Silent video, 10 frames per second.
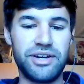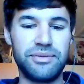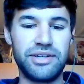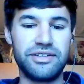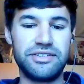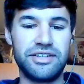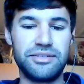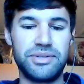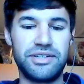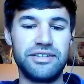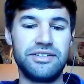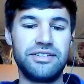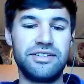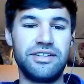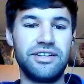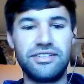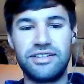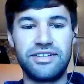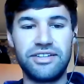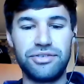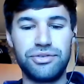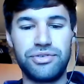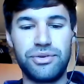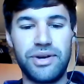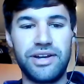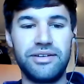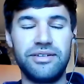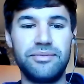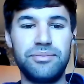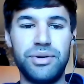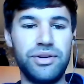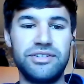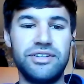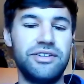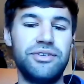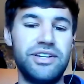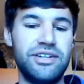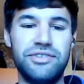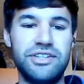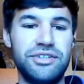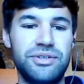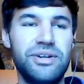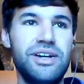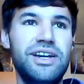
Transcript: because just because it's successful for one person or individual,